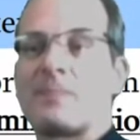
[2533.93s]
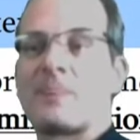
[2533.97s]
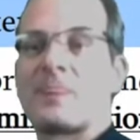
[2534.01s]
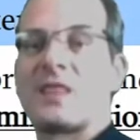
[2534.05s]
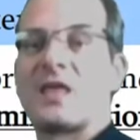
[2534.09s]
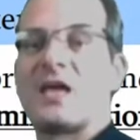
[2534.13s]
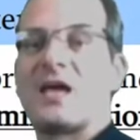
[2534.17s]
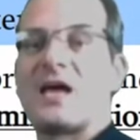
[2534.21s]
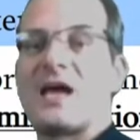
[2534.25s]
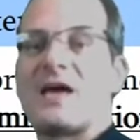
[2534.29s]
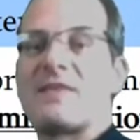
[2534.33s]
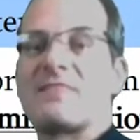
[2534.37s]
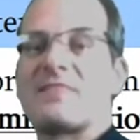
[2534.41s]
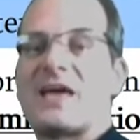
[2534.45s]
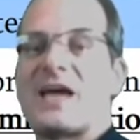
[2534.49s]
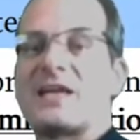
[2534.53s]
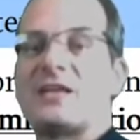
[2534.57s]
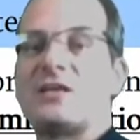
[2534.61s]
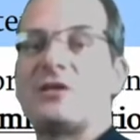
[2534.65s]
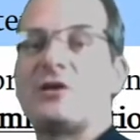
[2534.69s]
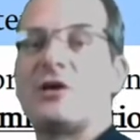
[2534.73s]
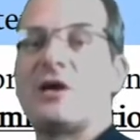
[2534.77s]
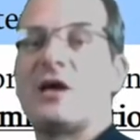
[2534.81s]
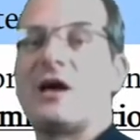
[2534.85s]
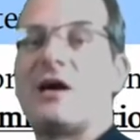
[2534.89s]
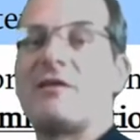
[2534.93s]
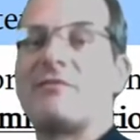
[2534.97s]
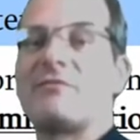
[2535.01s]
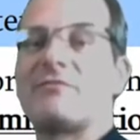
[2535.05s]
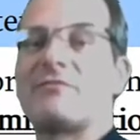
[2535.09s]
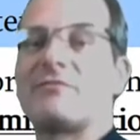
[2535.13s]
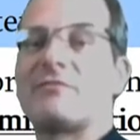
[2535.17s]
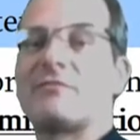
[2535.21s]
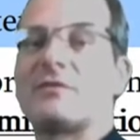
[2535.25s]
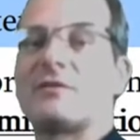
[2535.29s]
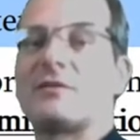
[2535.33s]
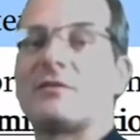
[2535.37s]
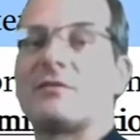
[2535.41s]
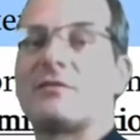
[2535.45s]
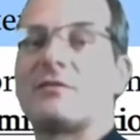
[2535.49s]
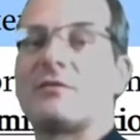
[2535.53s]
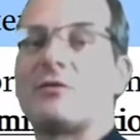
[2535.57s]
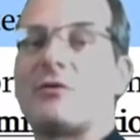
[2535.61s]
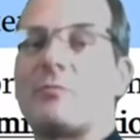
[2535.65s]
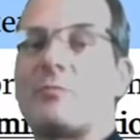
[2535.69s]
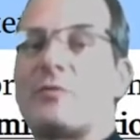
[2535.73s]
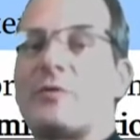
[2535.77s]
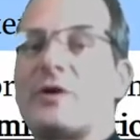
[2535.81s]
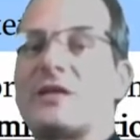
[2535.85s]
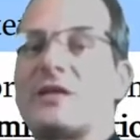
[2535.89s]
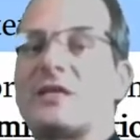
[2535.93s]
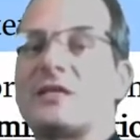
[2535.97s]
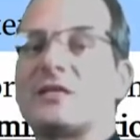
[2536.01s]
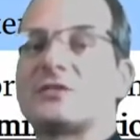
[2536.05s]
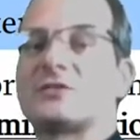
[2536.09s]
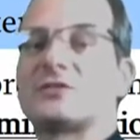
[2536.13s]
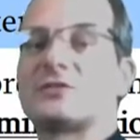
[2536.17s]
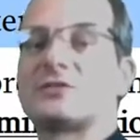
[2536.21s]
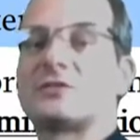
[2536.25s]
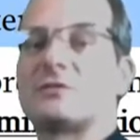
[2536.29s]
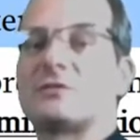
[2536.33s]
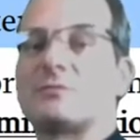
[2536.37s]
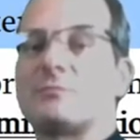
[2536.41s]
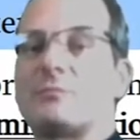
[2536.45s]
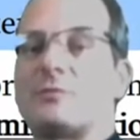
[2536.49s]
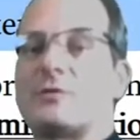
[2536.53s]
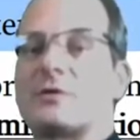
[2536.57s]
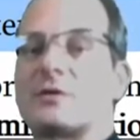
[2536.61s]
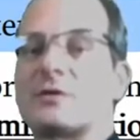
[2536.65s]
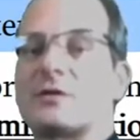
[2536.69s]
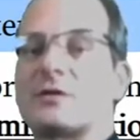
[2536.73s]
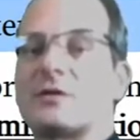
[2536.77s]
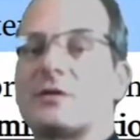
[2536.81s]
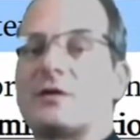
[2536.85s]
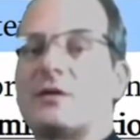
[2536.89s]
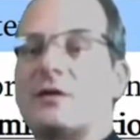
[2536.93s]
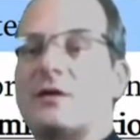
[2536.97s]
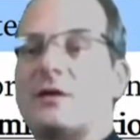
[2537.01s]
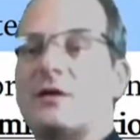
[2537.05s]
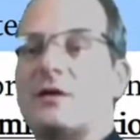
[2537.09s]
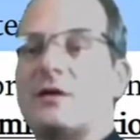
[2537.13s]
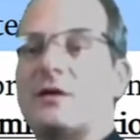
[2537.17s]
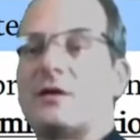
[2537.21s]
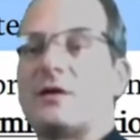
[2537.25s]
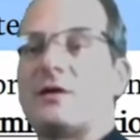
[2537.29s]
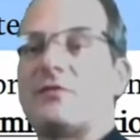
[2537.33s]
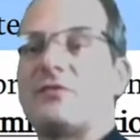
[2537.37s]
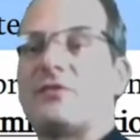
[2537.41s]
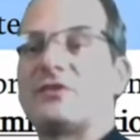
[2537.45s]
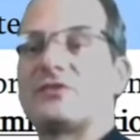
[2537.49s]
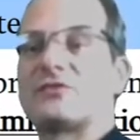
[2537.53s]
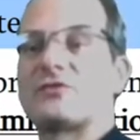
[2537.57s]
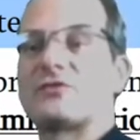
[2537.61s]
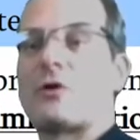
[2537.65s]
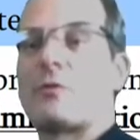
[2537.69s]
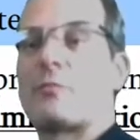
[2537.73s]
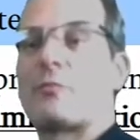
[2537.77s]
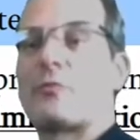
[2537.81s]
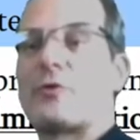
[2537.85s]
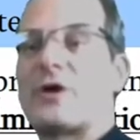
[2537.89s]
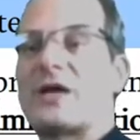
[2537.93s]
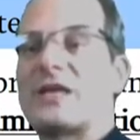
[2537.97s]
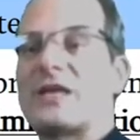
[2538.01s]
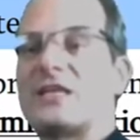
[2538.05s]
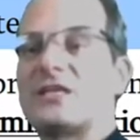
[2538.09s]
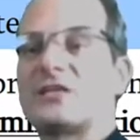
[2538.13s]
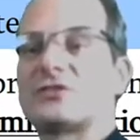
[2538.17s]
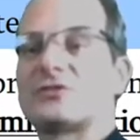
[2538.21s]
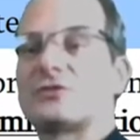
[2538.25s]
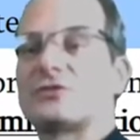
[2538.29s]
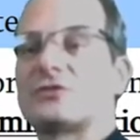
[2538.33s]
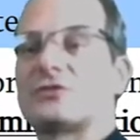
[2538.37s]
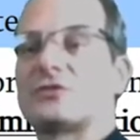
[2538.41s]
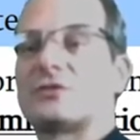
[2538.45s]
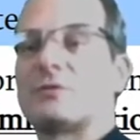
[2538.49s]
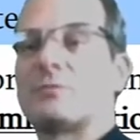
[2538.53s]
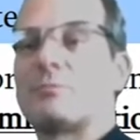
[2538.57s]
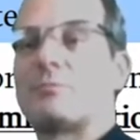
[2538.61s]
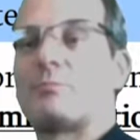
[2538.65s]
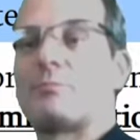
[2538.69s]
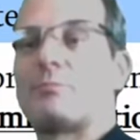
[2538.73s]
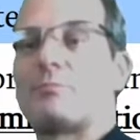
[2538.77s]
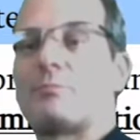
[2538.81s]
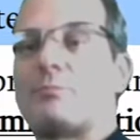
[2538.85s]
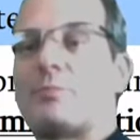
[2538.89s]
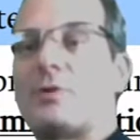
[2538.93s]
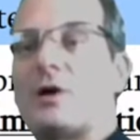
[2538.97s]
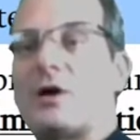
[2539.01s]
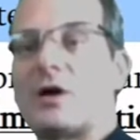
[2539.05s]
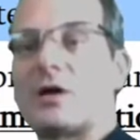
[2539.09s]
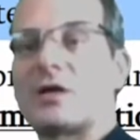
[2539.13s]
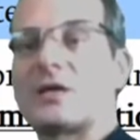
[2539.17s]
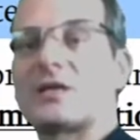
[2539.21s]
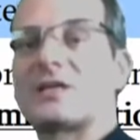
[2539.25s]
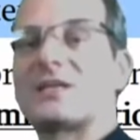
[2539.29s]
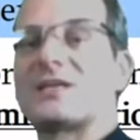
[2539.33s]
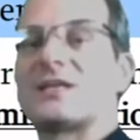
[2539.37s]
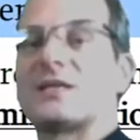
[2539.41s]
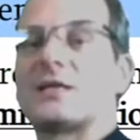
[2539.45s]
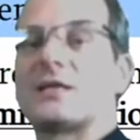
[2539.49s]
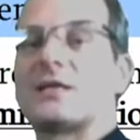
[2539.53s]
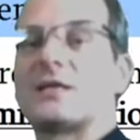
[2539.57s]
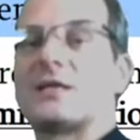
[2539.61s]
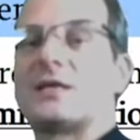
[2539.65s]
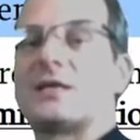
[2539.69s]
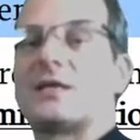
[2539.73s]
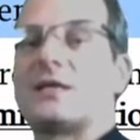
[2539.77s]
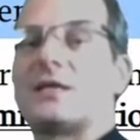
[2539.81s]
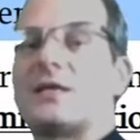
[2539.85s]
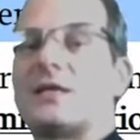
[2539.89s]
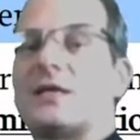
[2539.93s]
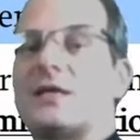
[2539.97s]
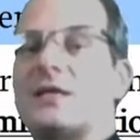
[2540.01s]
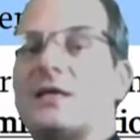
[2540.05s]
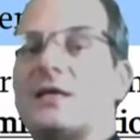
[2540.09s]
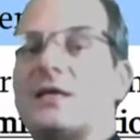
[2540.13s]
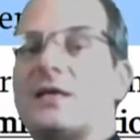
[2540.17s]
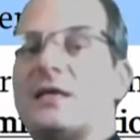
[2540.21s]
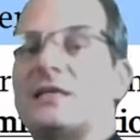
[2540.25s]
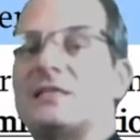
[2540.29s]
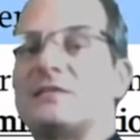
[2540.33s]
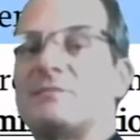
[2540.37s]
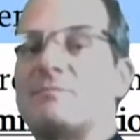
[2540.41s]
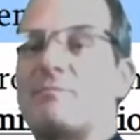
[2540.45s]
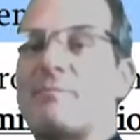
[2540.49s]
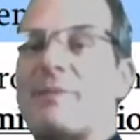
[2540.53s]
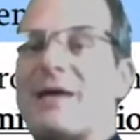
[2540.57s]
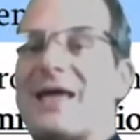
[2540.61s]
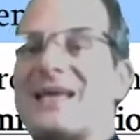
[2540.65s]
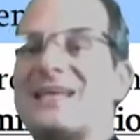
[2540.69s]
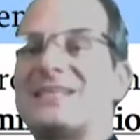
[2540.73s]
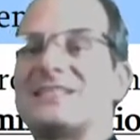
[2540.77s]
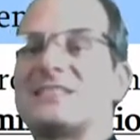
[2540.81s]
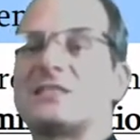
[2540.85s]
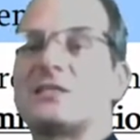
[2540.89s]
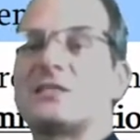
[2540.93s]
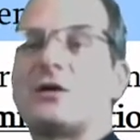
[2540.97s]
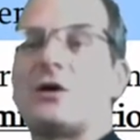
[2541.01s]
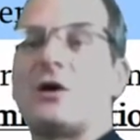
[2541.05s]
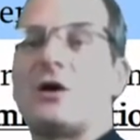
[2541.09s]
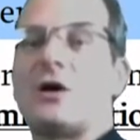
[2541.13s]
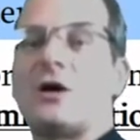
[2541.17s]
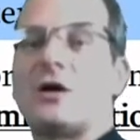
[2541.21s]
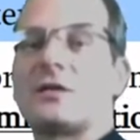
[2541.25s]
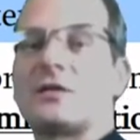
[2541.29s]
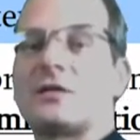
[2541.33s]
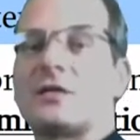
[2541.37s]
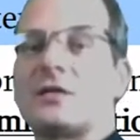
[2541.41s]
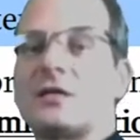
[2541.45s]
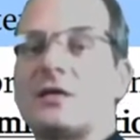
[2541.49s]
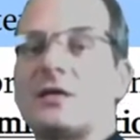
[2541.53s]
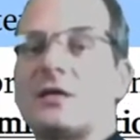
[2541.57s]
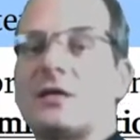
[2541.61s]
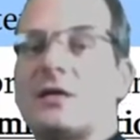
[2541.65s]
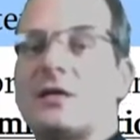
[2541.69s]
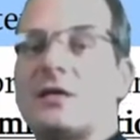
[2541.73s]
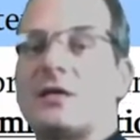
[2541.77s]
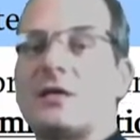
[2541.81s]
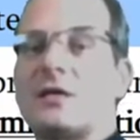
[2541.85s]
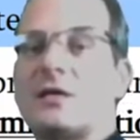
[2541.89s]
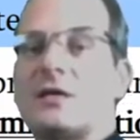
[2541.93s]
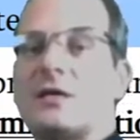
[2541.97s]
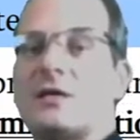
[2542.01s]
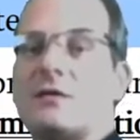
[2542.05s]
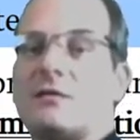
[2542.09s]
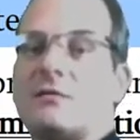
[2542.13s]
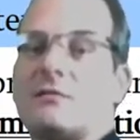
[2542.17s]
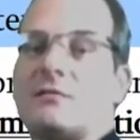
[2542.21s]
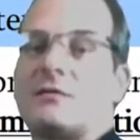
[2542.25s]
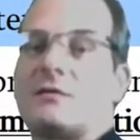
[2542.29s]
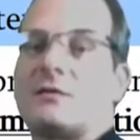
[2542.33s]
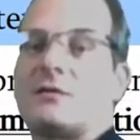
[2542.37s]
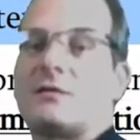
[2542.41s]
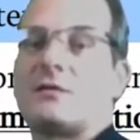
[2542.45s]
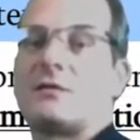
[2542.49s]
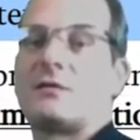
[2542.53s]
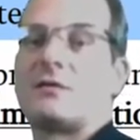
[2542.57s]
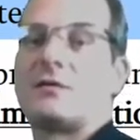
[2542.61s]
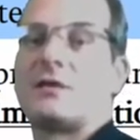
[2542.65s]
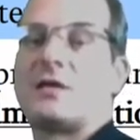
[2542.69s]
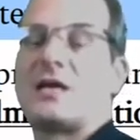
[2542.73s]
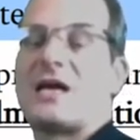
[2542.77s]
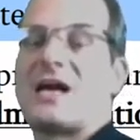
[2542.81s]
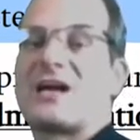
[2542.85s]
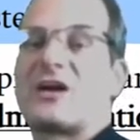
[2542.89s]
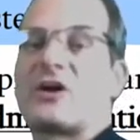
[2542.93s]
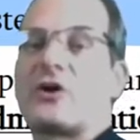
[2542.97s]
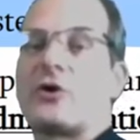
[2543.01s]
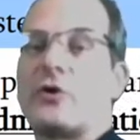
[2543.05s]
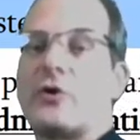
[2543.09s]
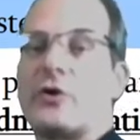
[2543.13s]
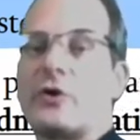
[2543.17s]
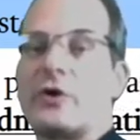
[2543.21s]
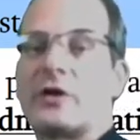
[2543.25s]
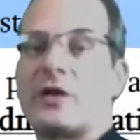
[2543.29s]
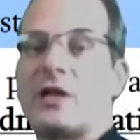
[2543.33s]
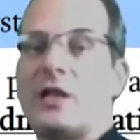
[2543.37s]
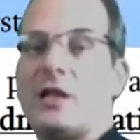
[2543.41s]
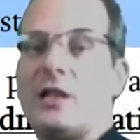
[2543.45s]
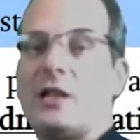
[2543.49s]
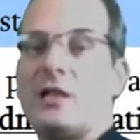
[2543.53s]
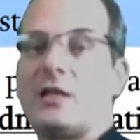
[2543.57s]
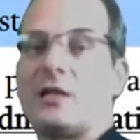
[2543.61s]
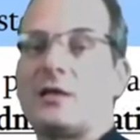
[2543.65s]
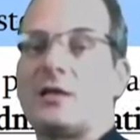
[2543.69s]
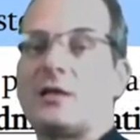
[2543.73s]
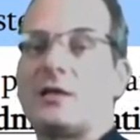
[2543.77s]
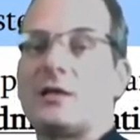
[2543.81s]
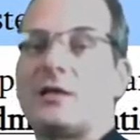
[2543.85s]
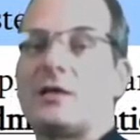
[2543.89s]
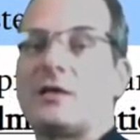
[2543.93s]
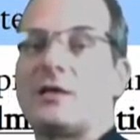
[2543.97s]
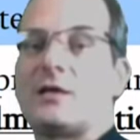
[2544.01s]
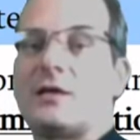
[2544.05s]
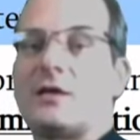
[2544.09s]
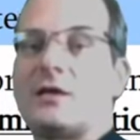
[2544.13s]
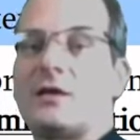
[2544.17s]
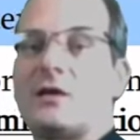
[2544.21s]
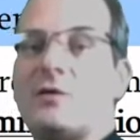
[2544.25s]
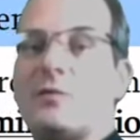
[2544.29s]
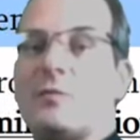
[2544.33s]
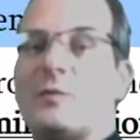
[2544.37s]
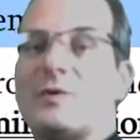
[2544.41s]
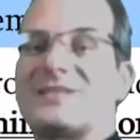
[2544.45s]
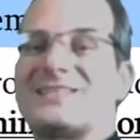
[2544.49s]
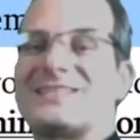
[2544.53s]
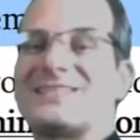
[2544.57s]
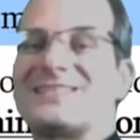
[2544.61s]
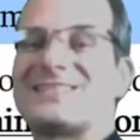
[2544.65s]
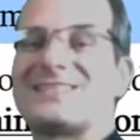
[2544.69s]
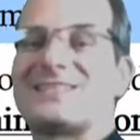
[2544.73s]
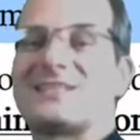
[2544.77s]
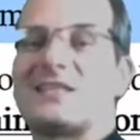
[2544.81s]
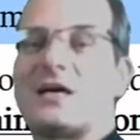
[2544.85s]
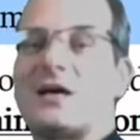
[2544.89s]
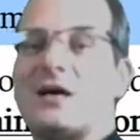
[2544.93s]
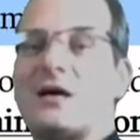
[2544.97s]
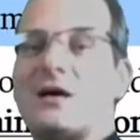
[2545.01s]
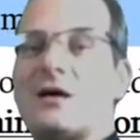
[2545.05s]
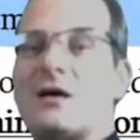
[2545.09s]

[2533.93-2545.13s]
And then you have the operating system part. This operating system part is based on a kernel, which is the